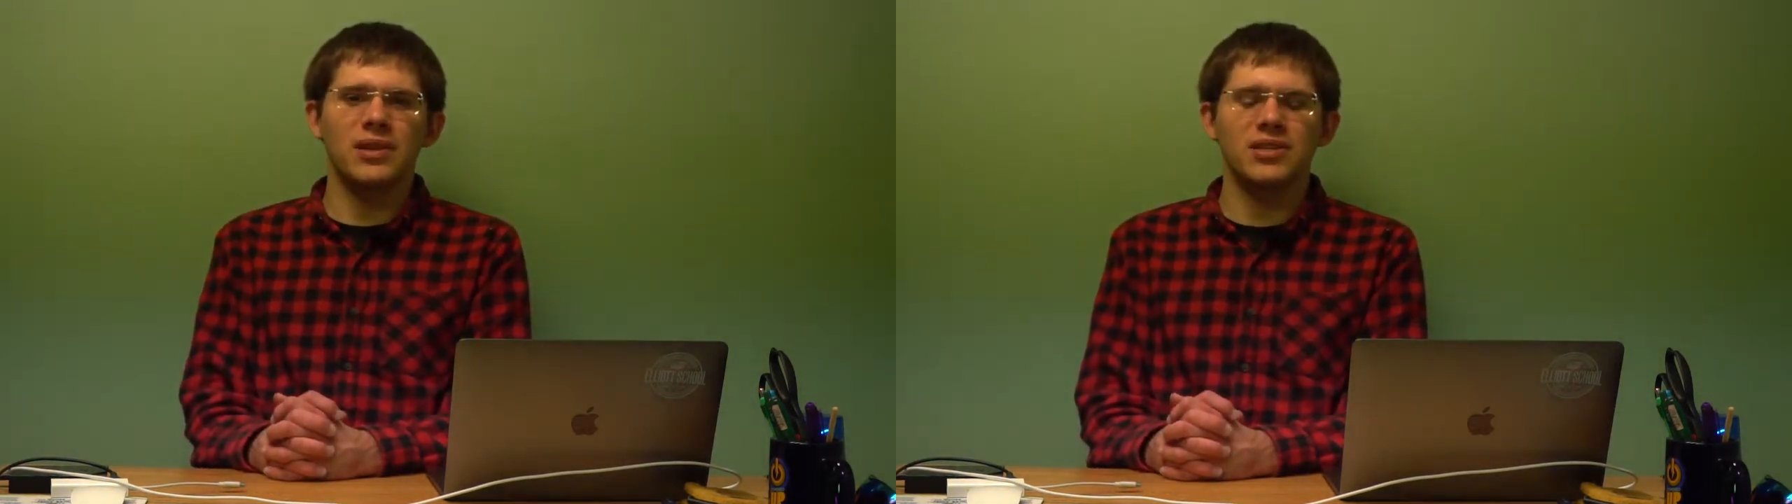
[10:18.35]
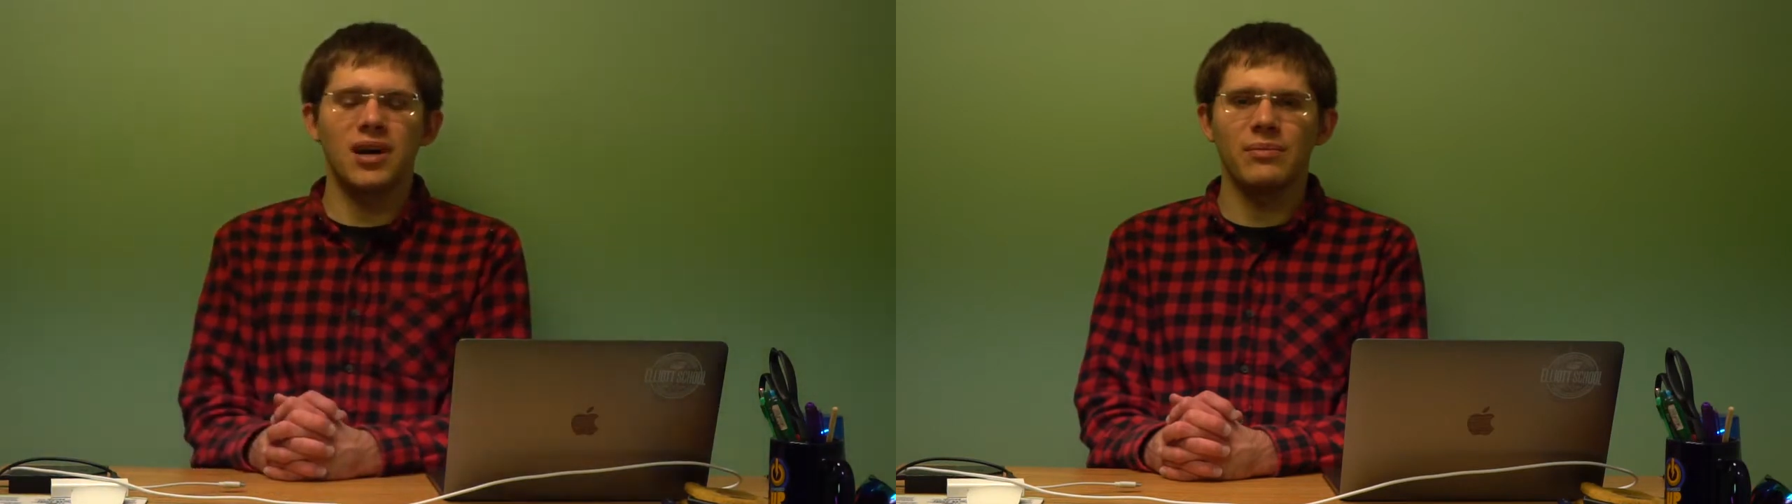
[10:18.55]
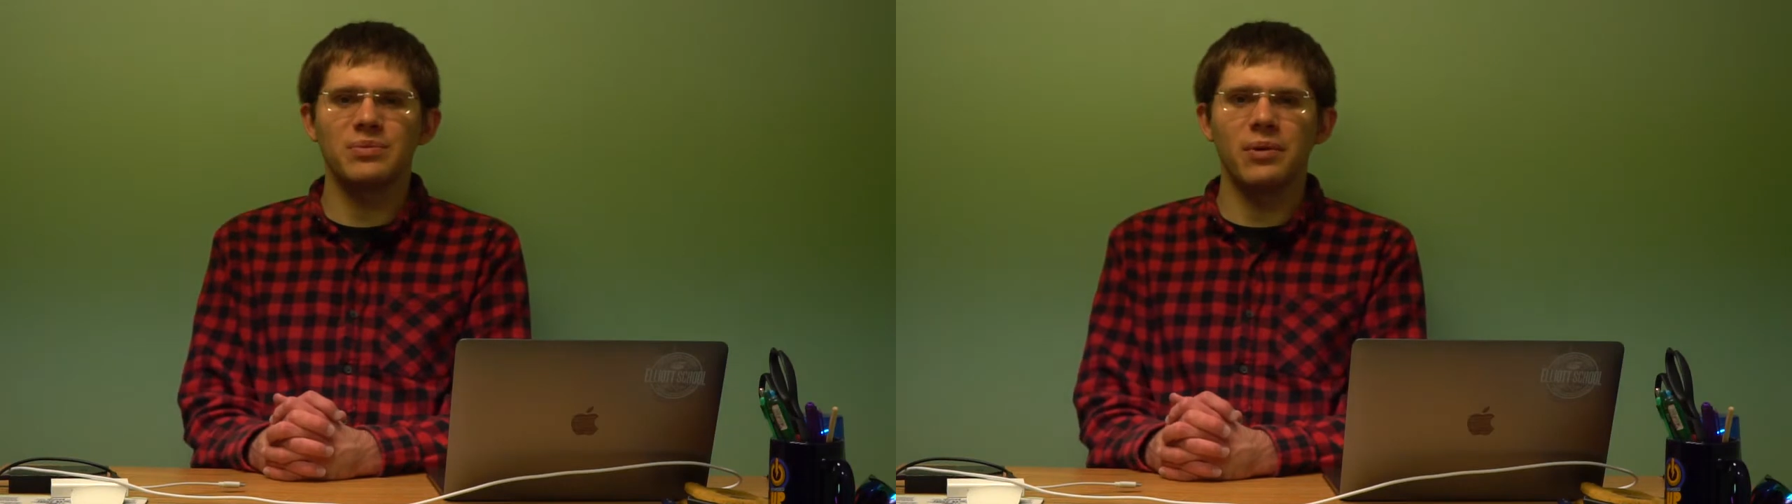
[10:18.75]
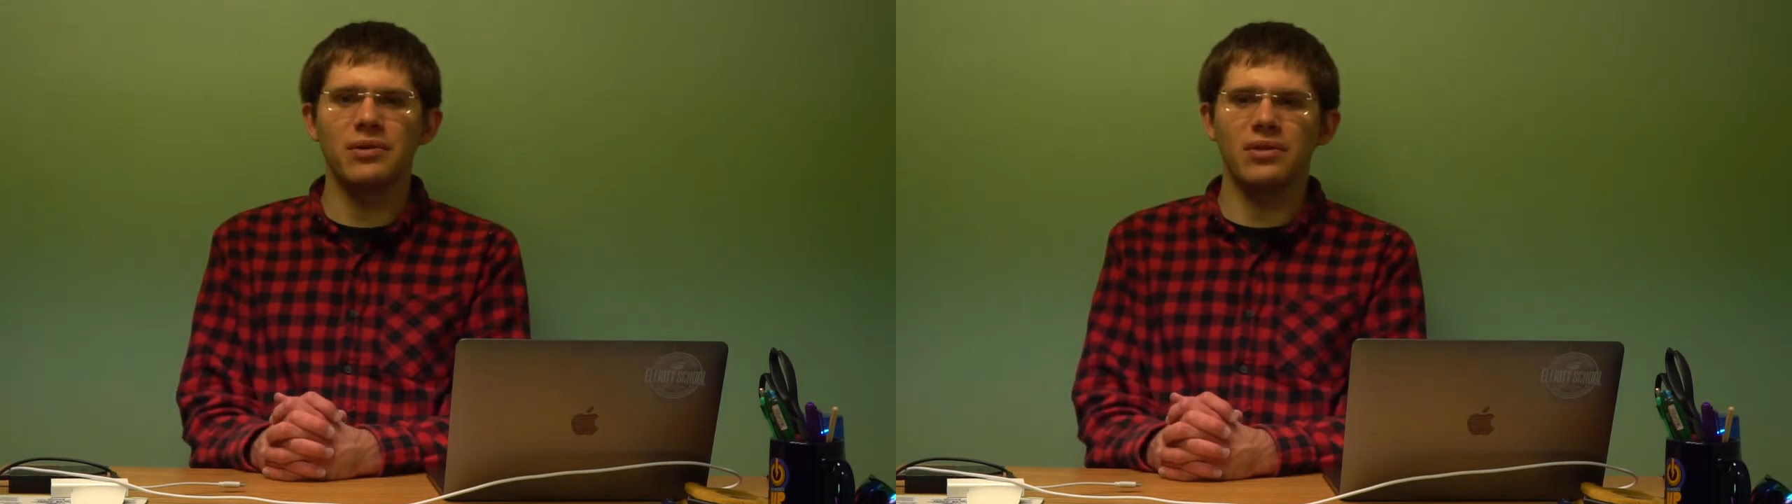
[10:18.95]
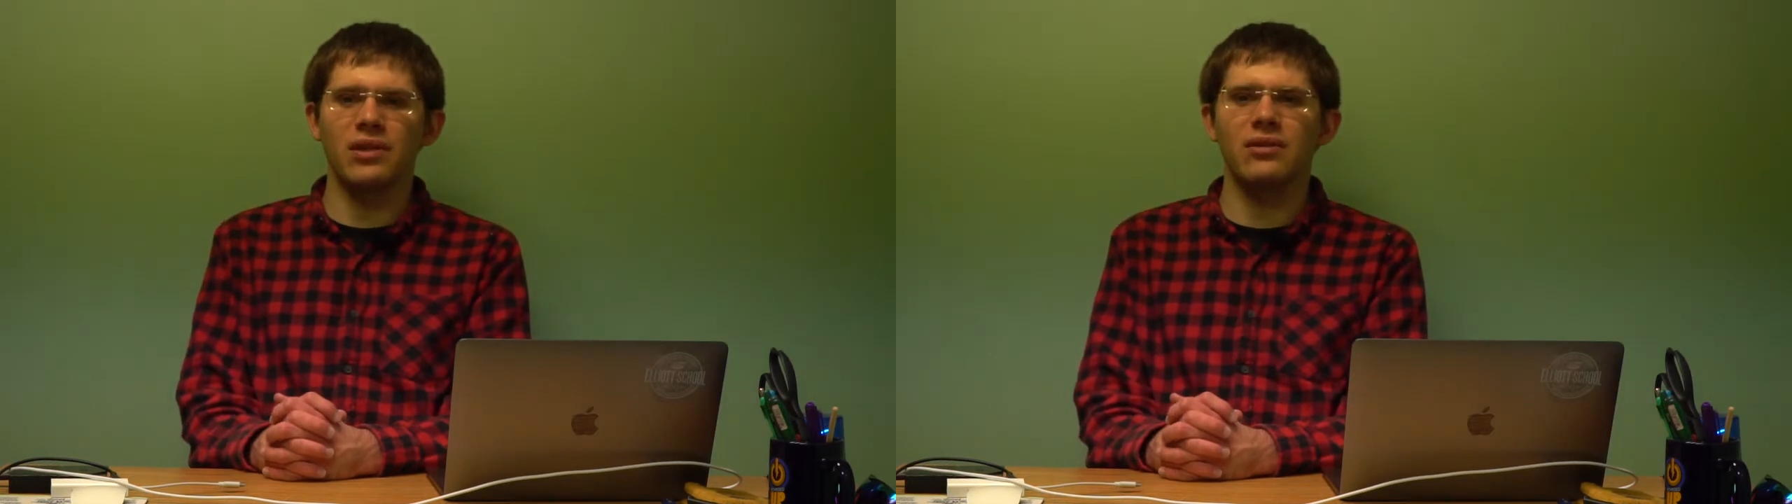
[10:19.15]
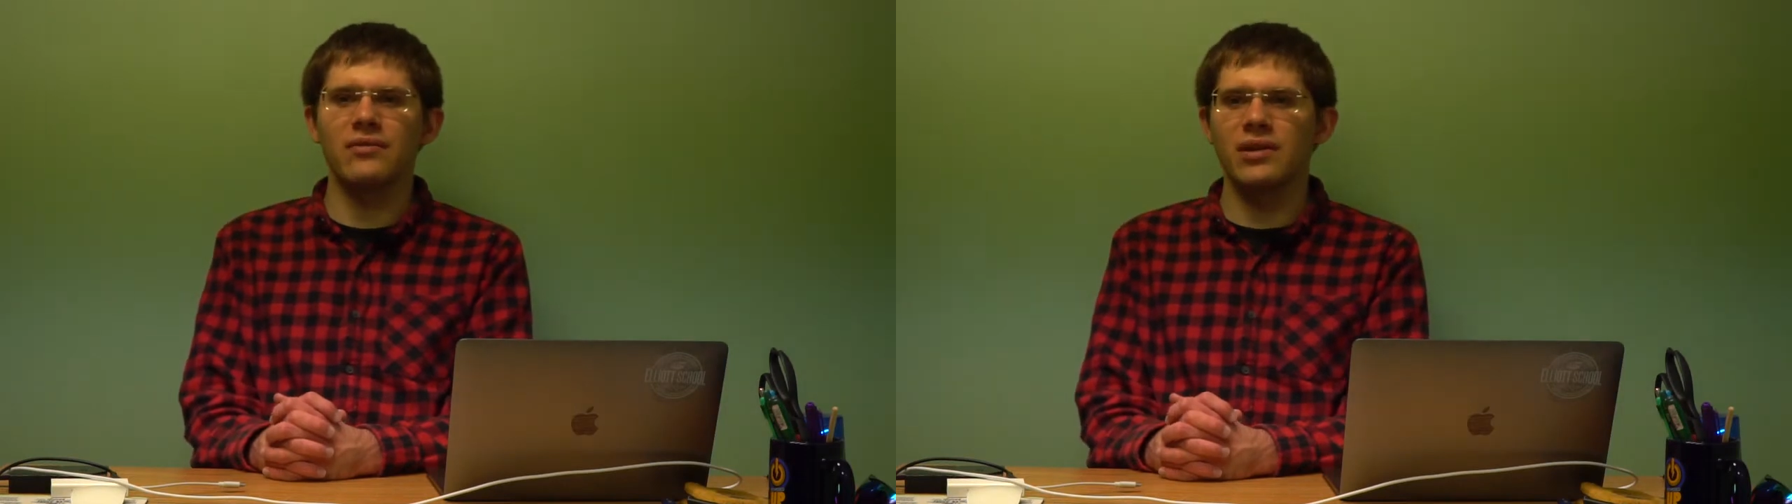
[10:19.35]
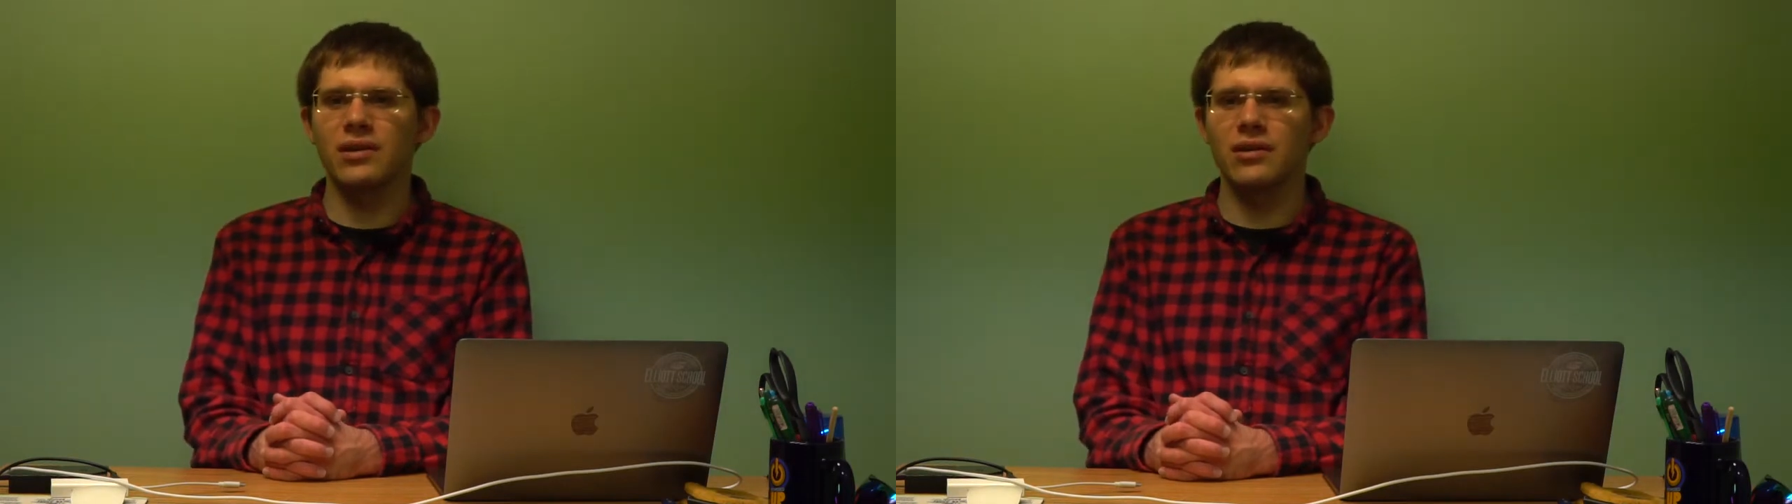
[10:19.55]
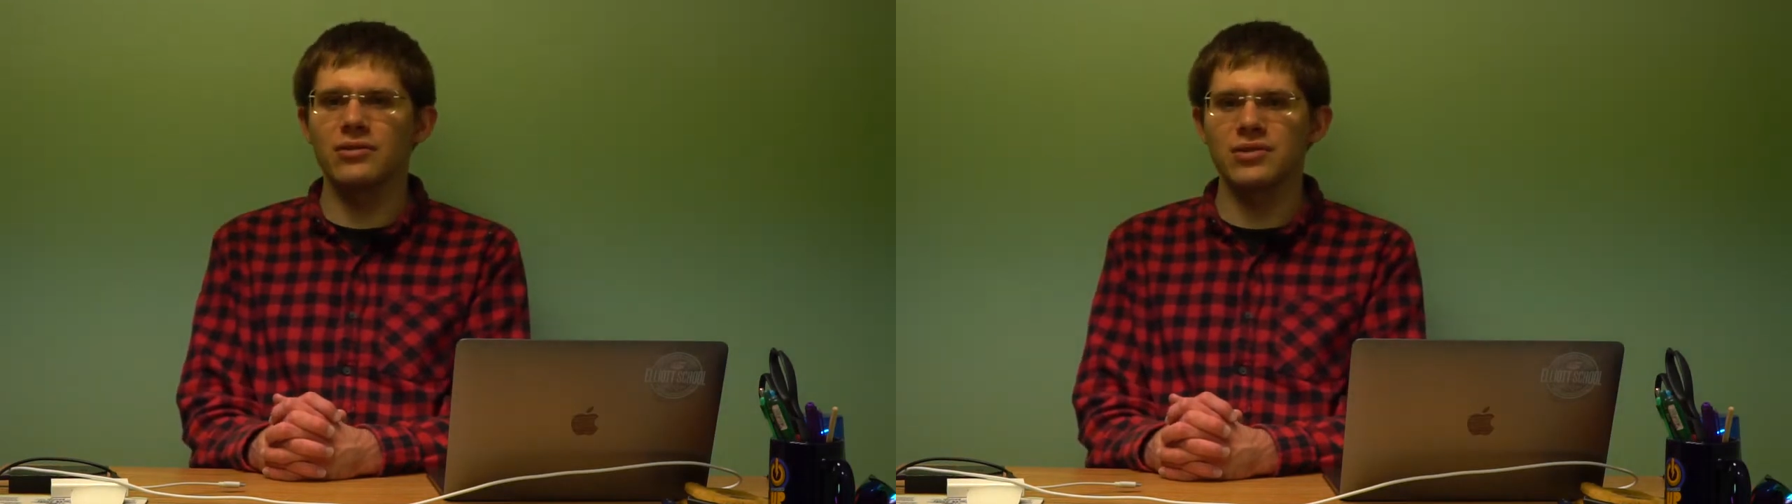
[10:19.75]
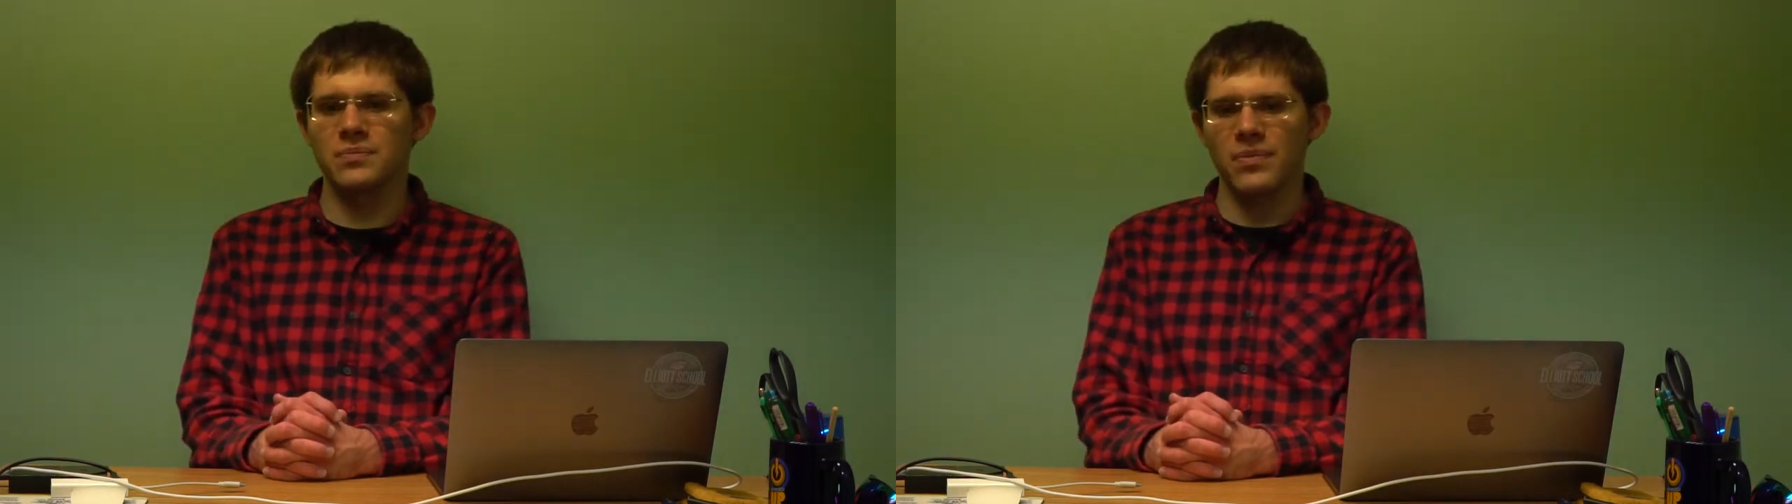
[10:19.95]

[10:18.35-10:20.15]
the zombies mode in later videos.